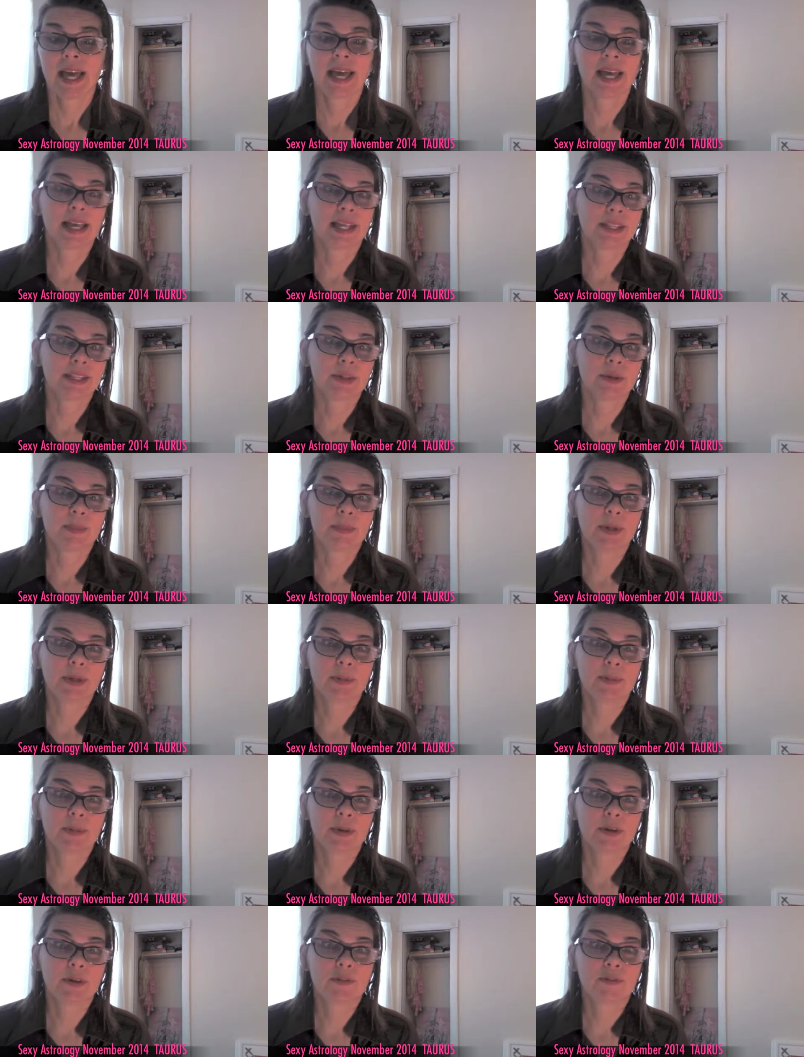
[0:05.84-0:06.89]
Hello,
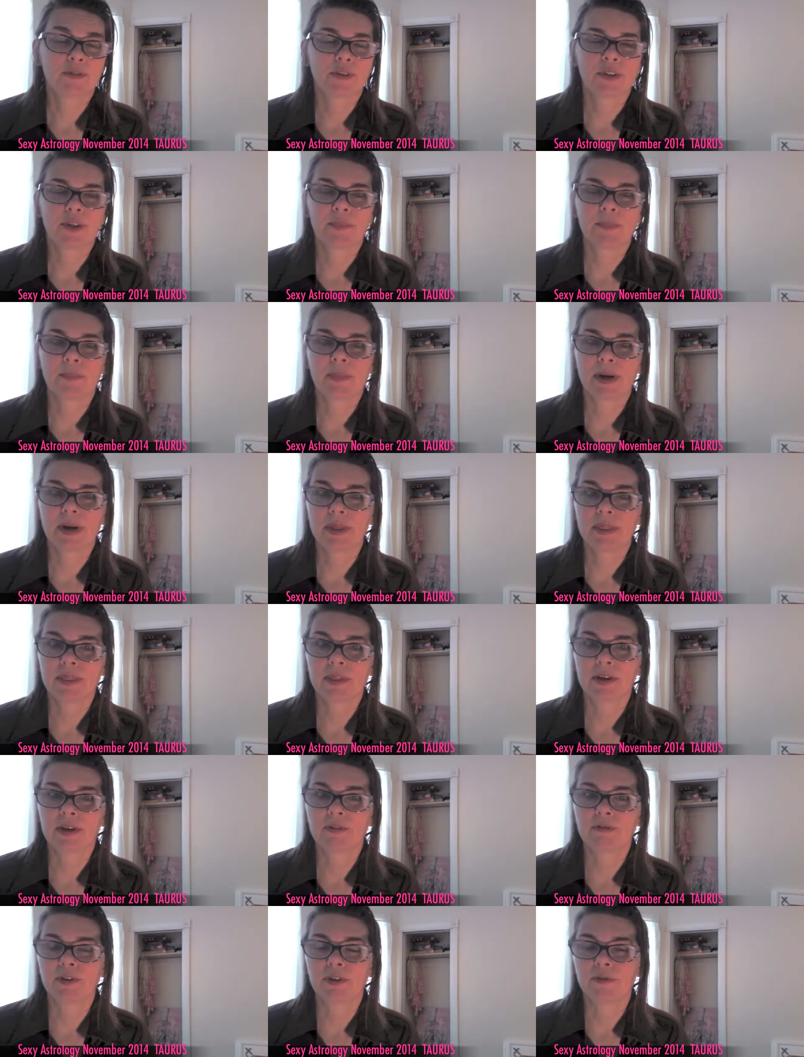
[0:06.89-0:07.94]
people, for the month
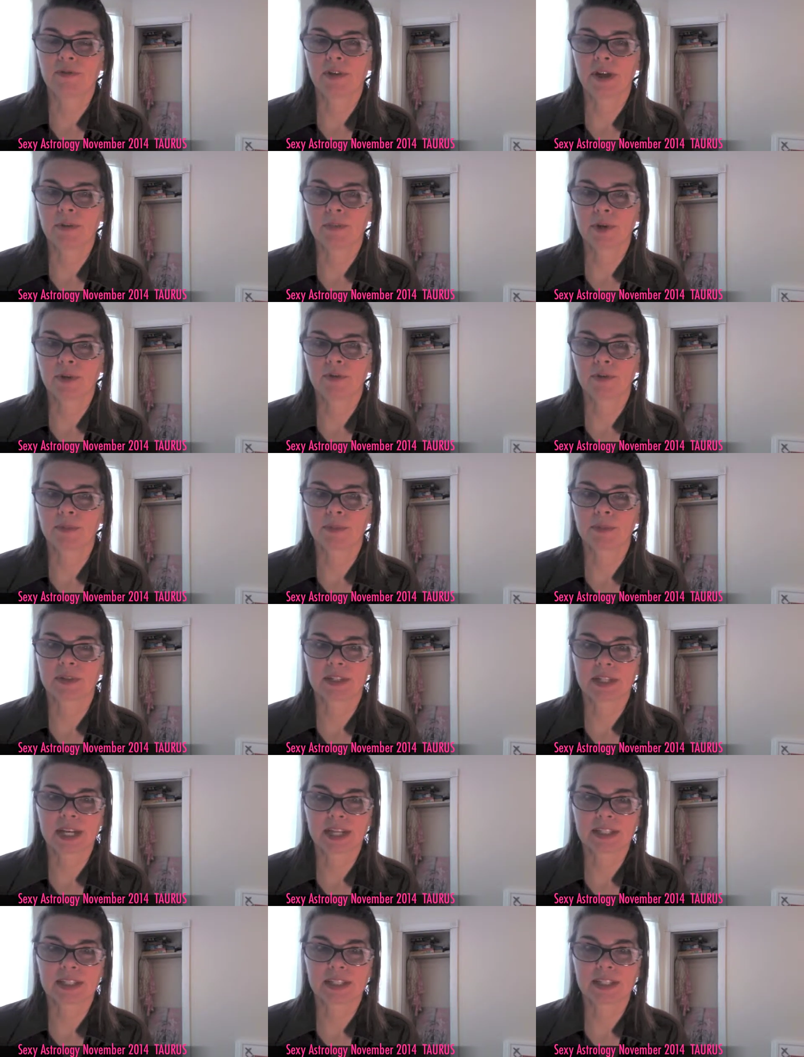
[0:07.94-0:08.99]
of November from
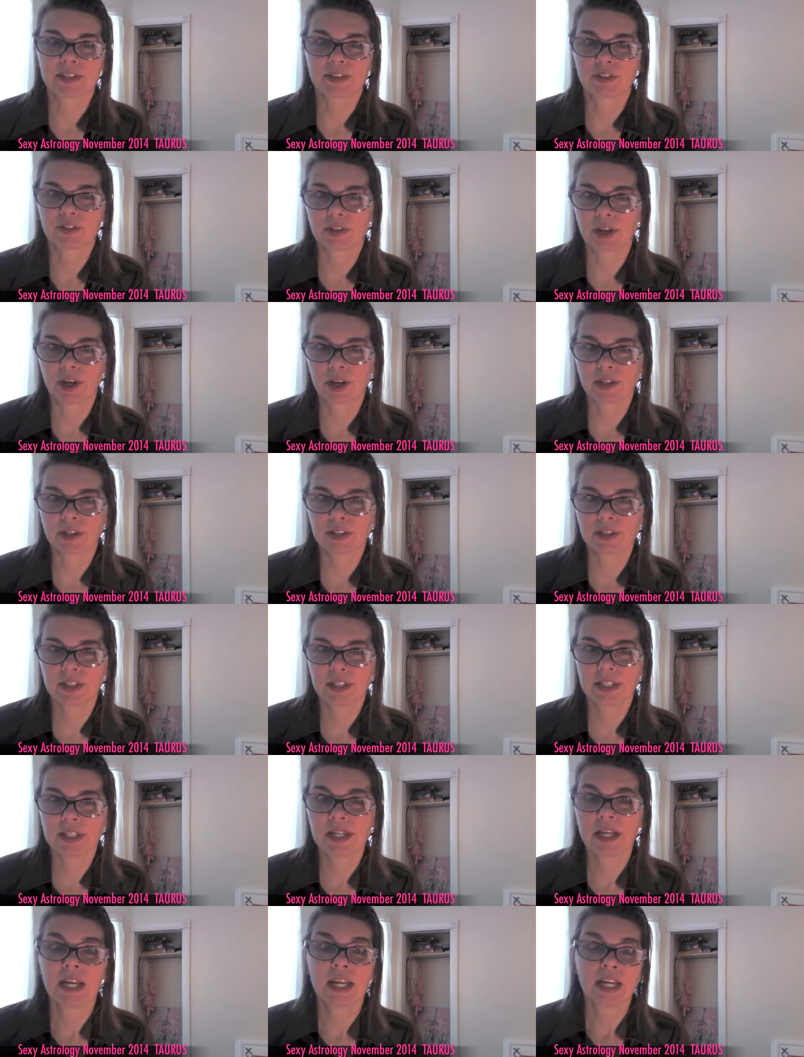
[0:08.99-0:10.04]
Sexy
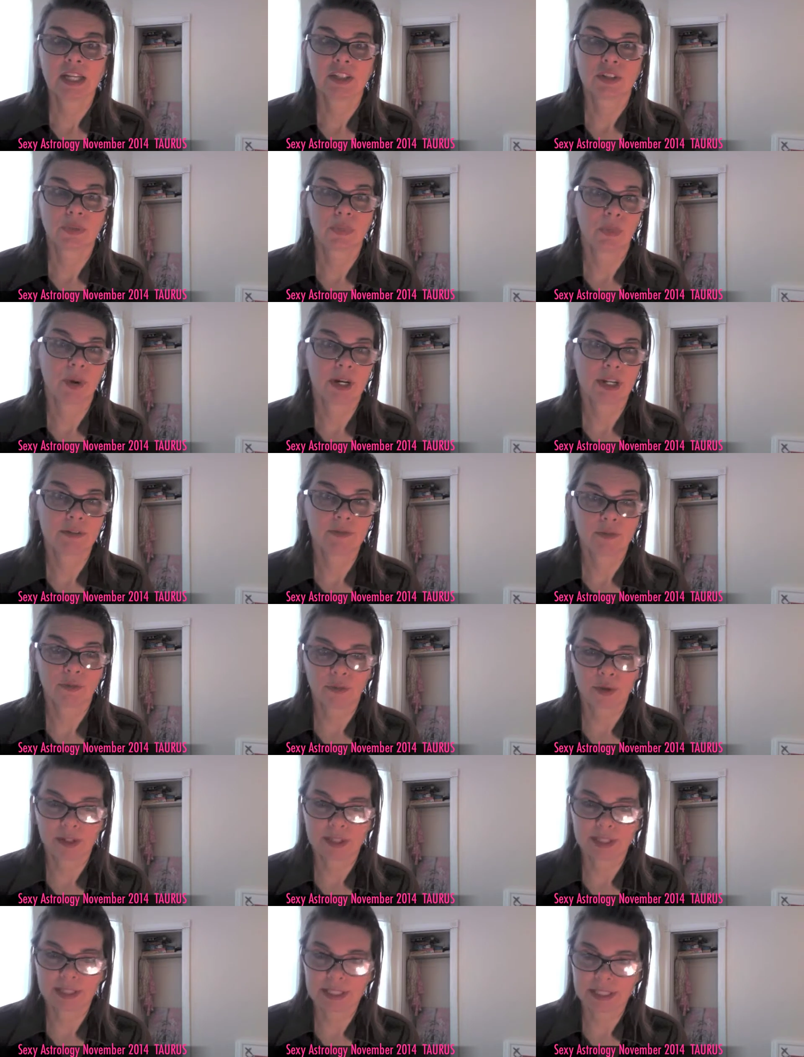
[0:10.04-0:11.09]
Astrology
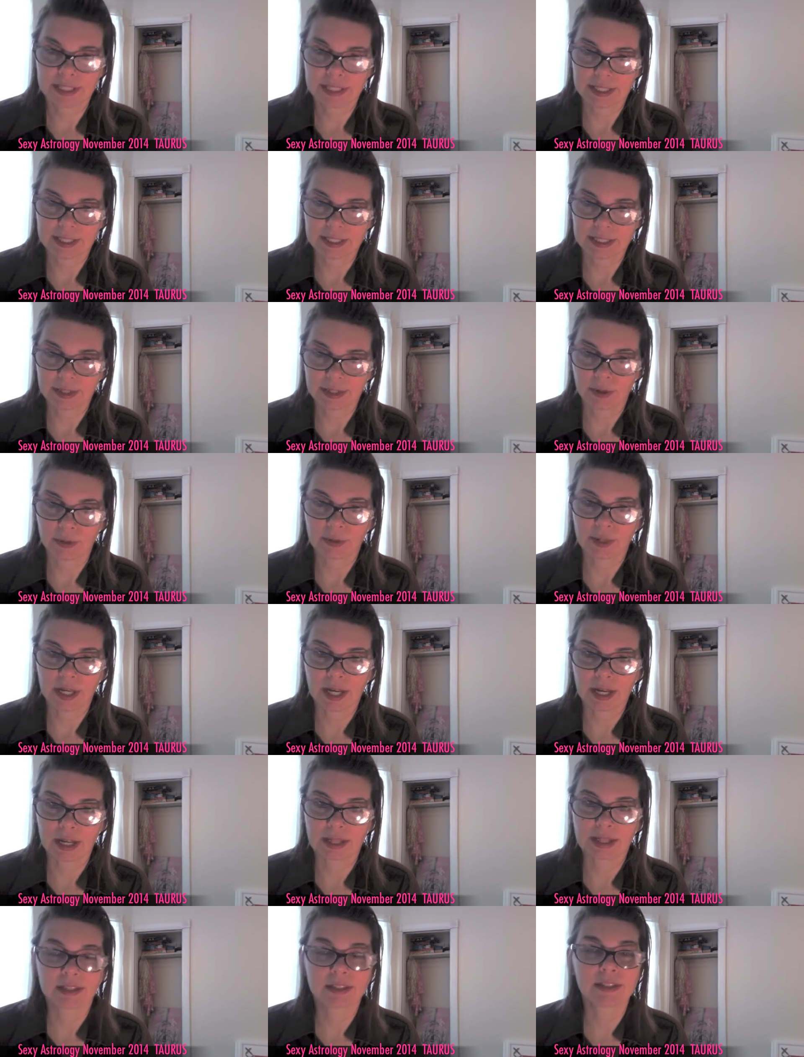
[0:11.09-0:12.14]
2014.
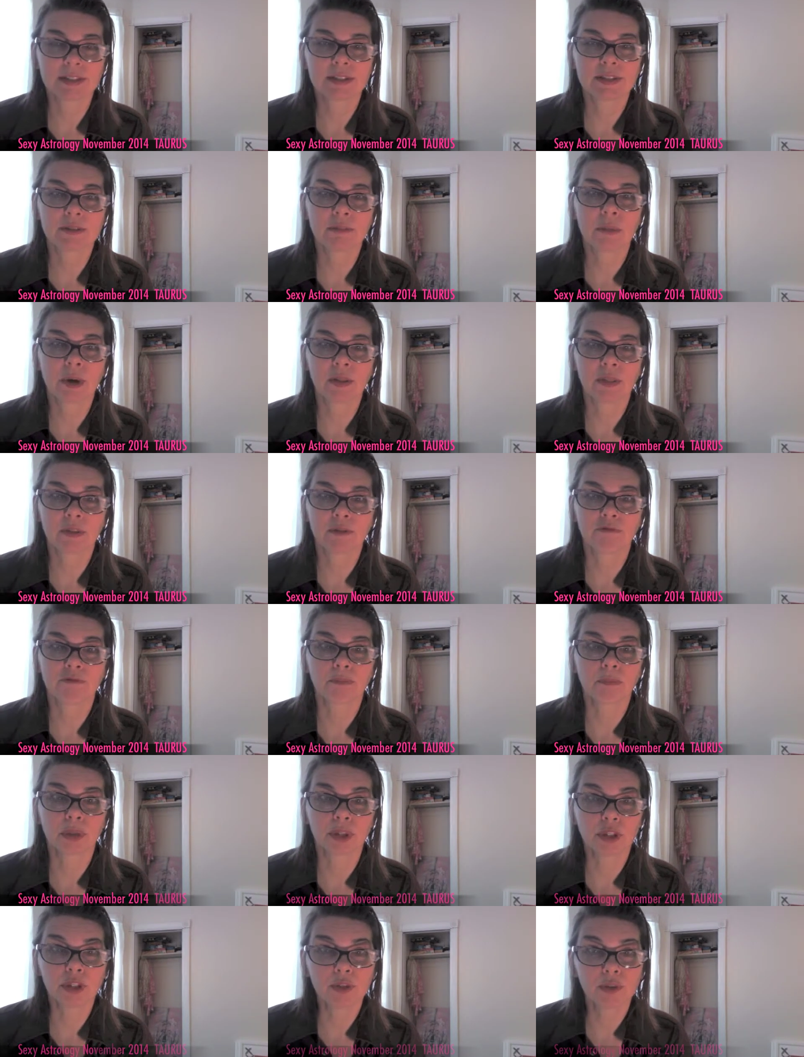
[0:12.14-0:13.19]
Okay, this is the month of
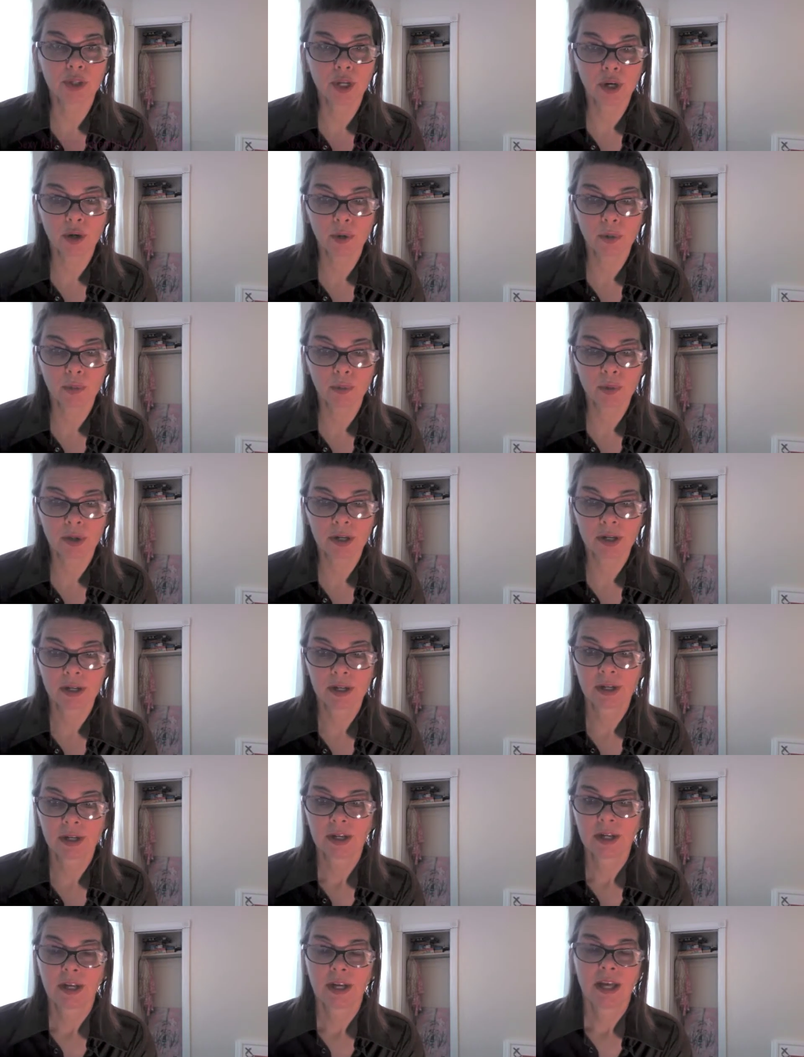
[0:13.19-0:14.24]
Pluto
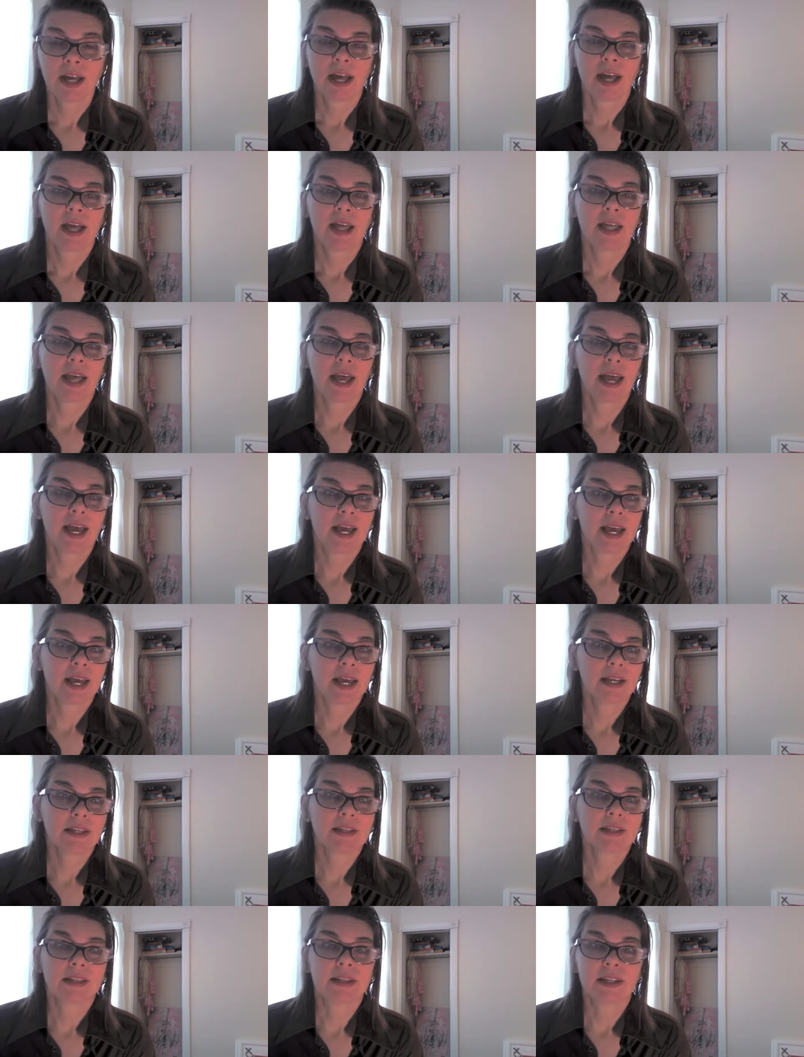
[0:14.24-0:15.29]

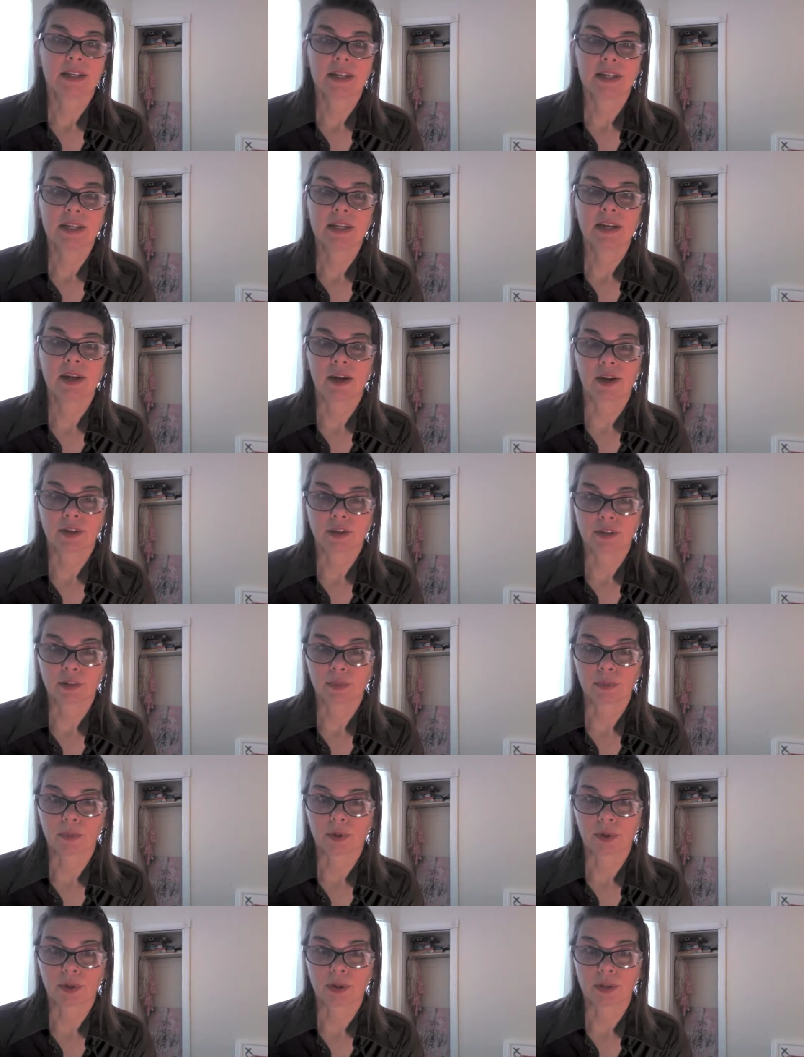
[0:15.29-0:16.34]
and the
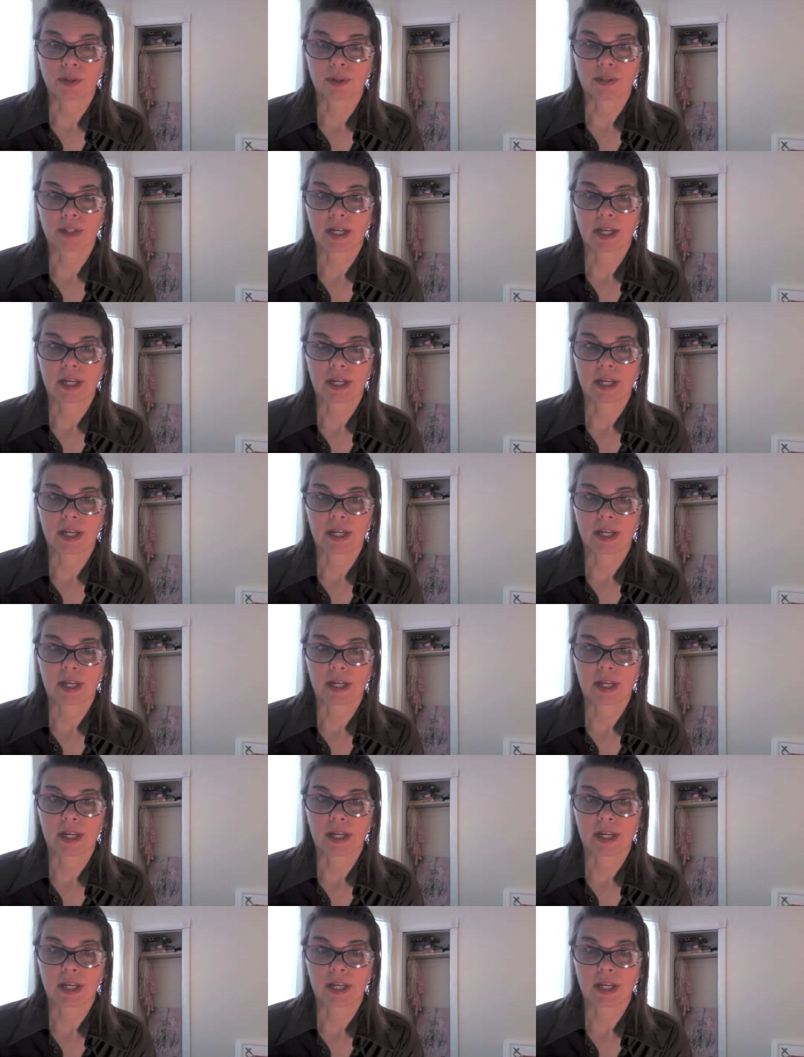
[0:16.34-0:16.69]
underworld.